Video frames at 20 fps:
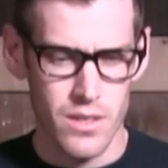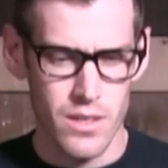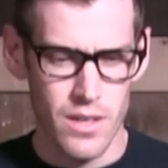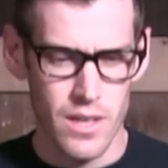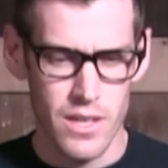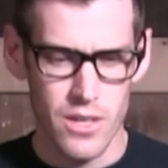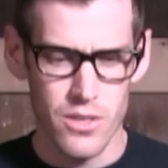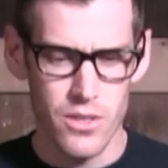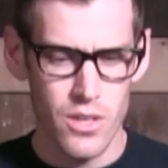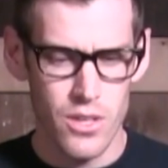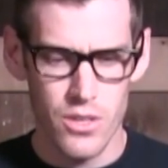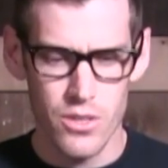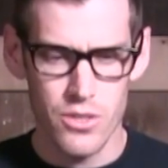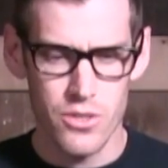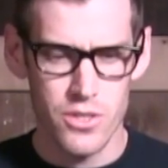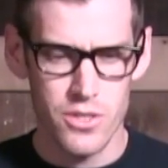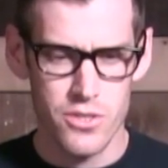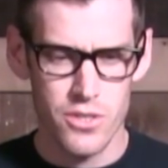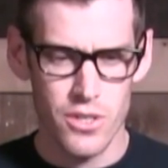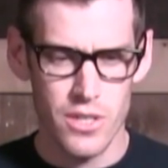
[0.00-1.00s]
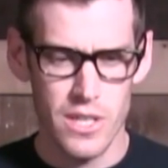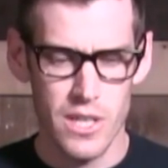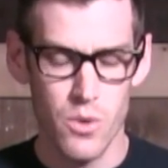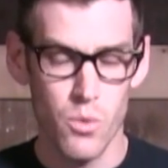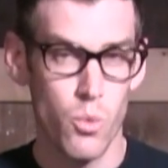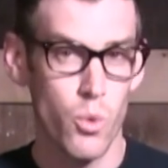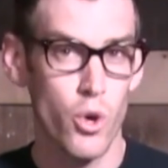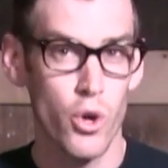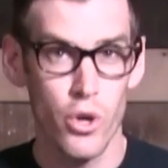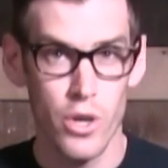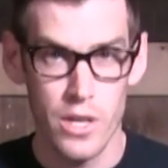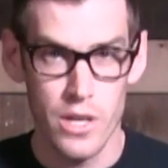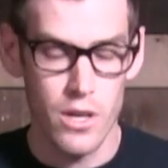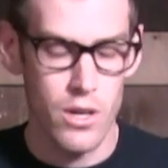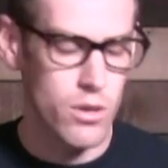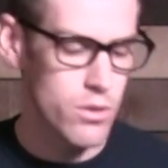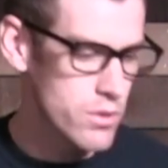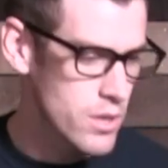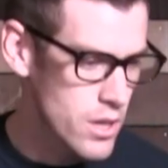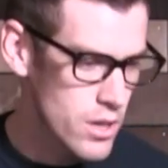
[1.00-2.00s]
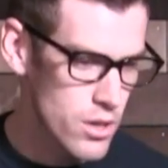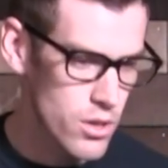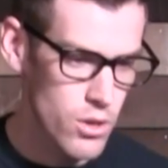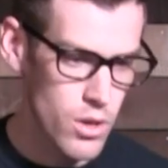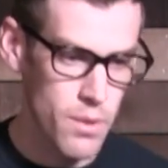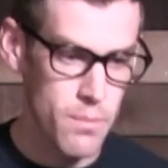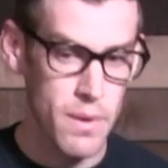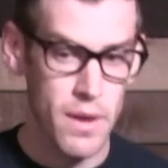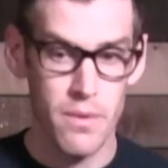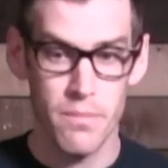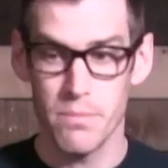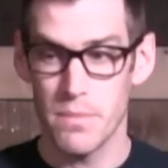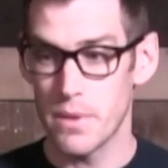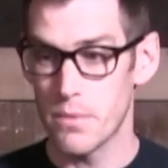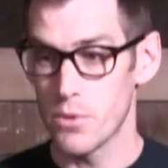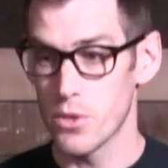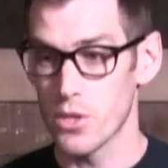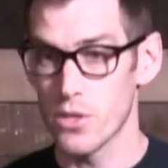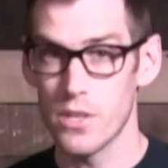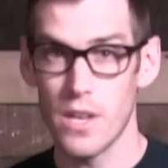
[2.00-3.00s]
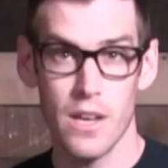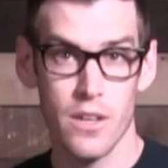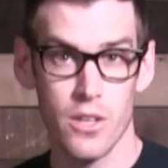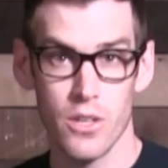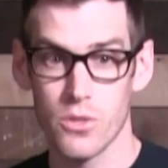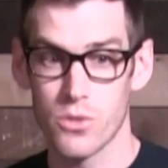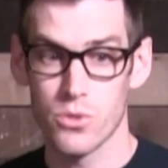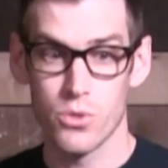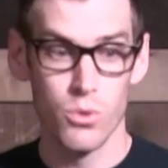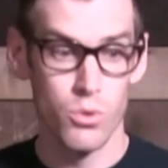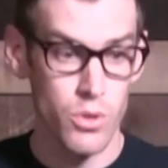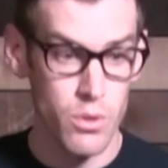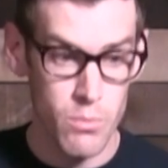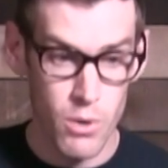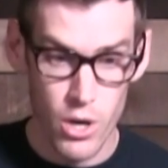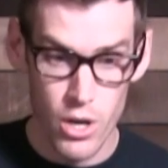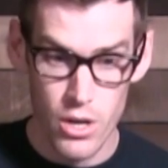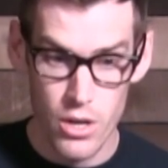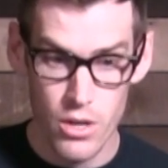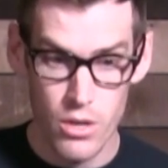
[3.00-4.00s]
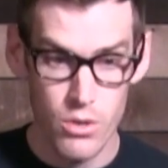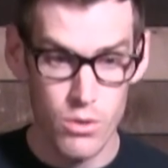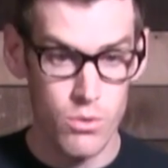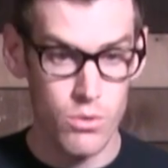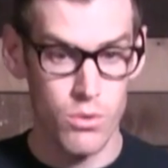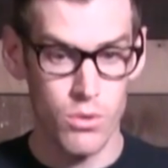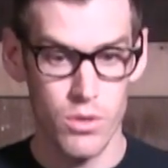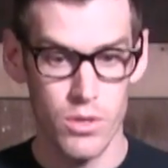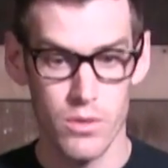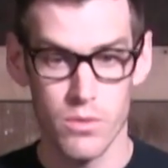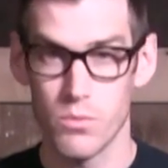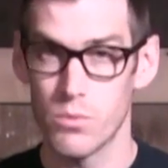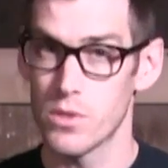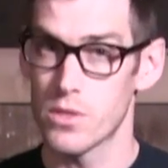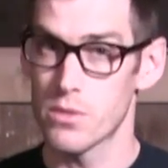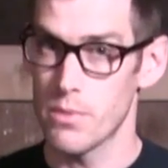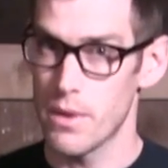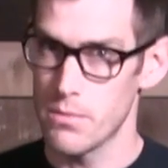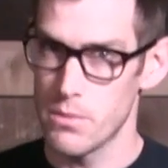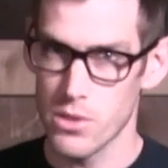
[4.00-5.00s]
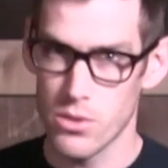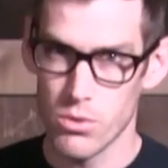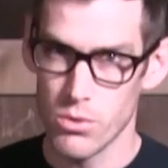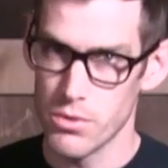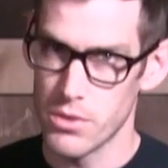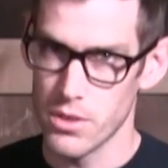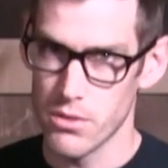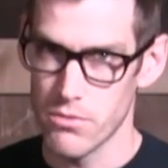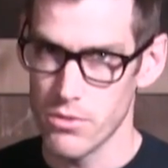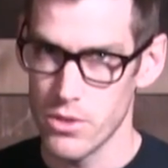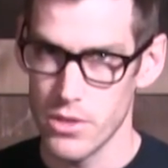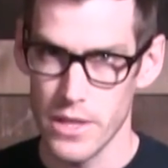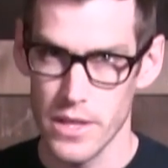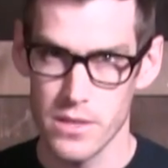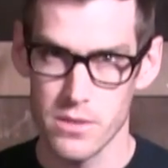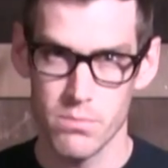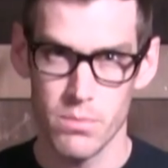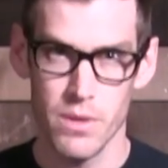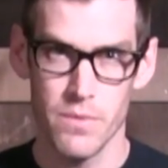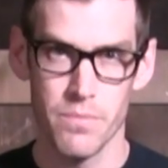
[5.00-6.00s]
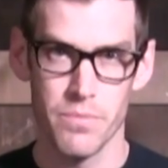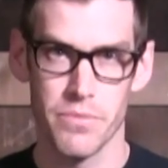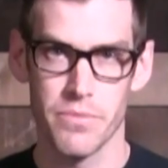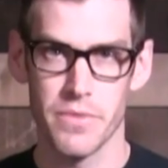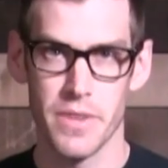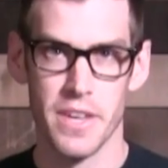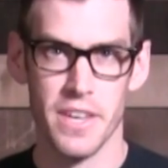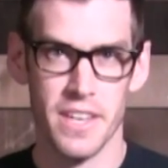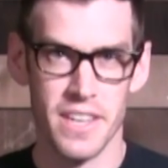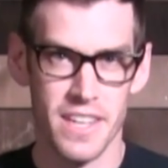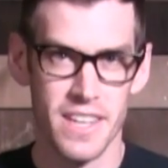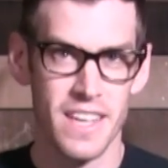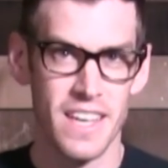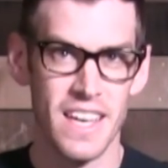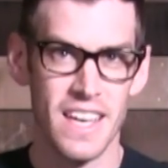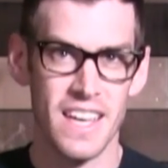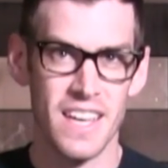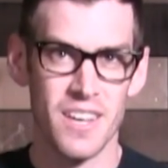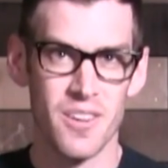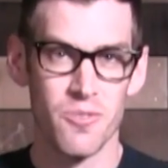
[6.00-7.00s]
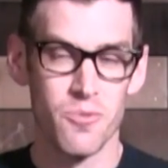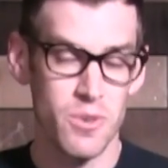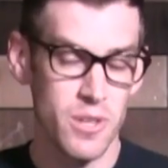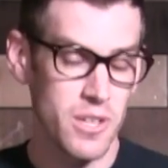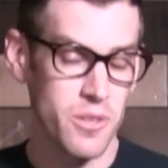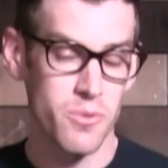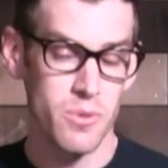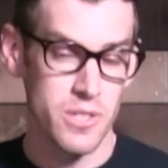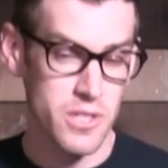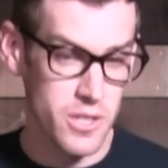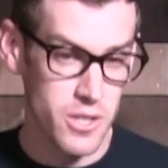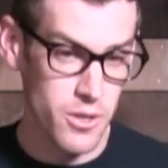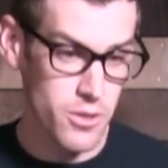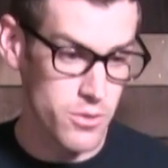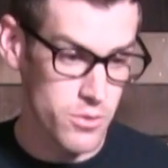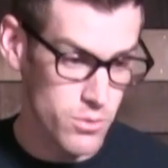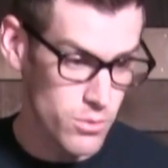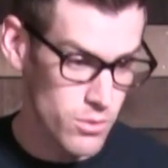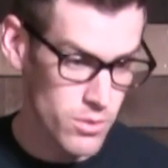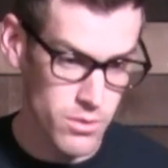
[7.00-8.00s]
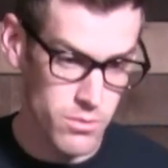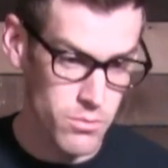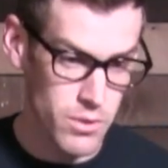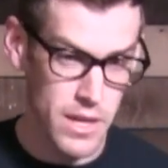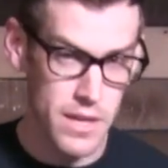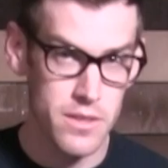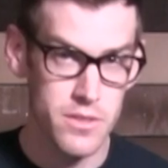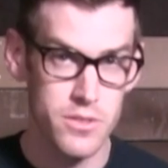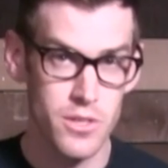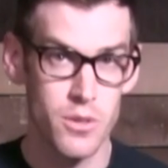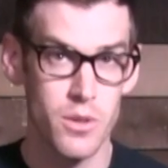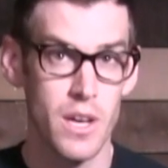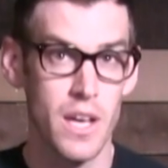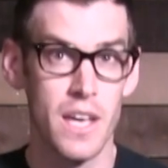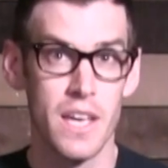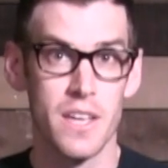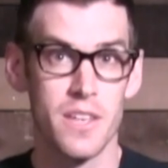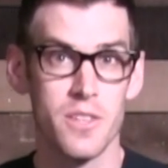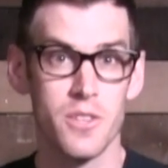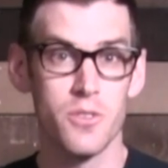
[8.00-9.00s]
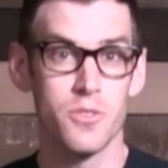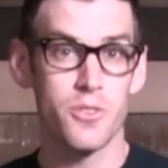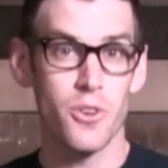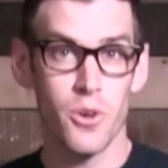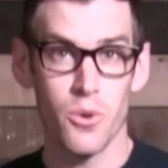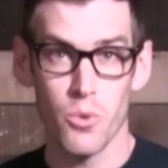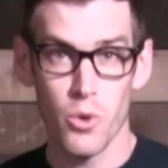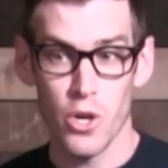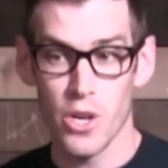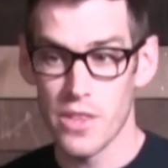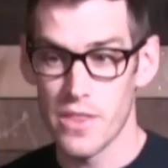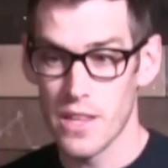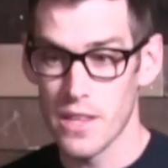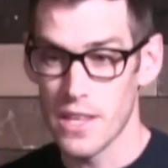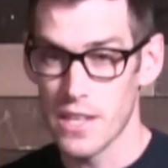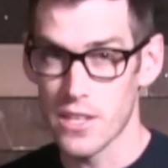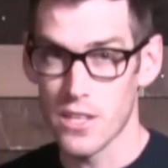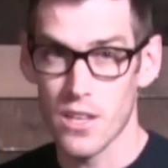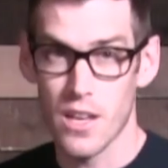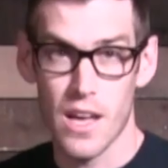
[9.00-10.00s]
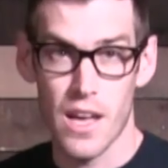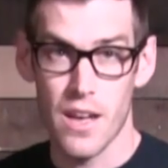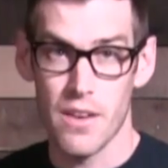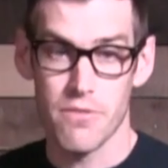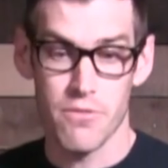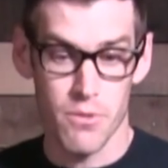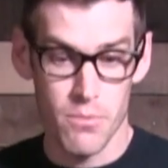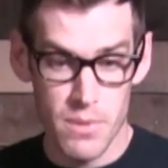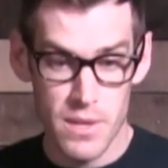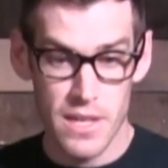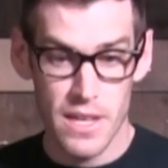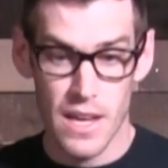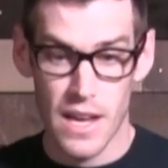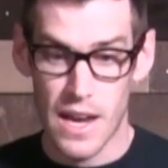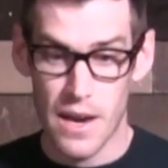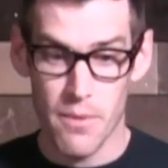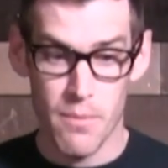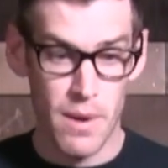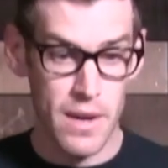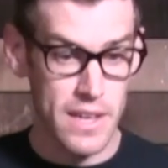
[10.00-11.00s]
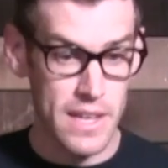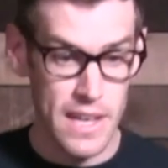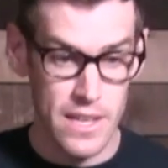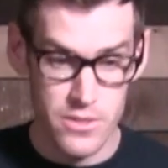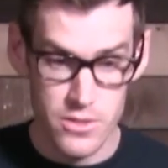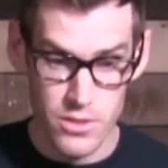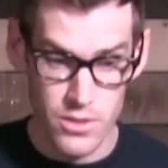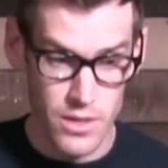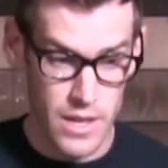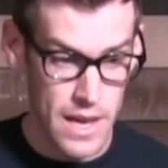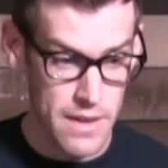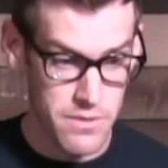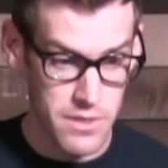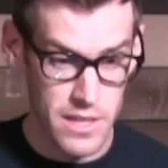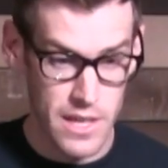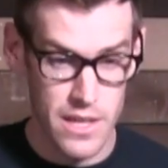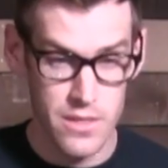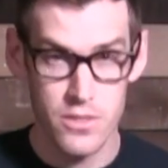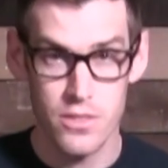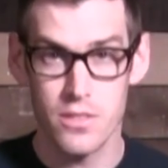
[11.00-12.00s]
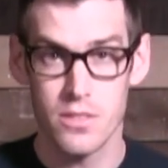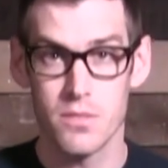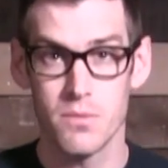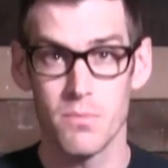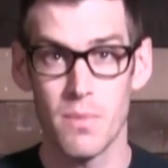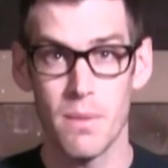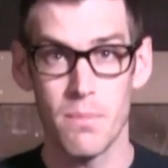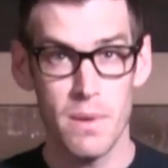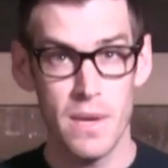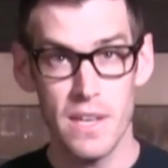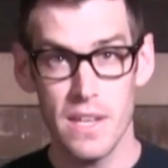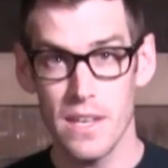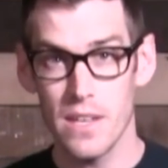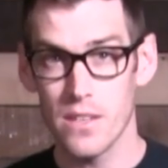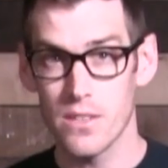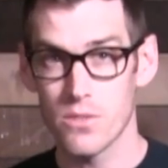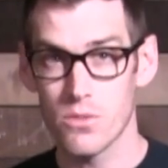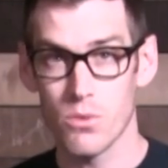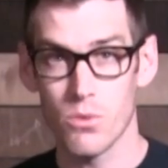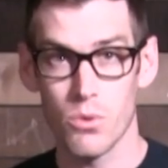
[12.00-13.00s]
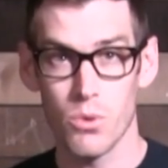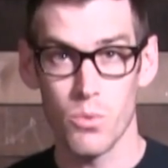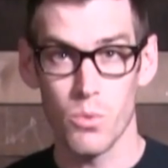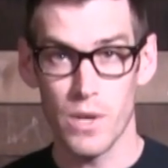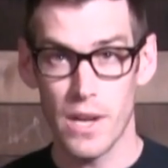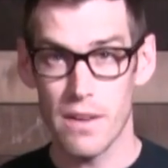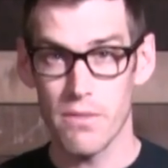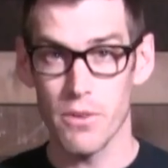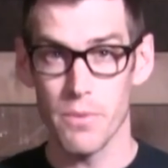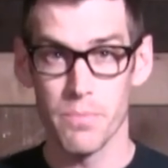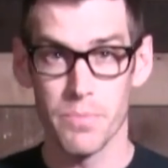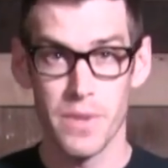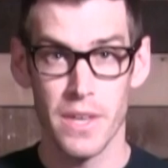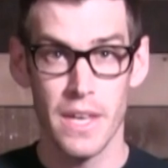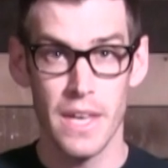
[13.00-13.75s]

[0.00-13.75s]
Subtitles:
I don't know, you're just starting to get worried. Oh no, I'm not be able to not go to school tomorrow, or which might be a cool thing for you guys, but really we should go to school, right? So you start worrying that, like, for me, I might have to cancel some of my meetings or whatever.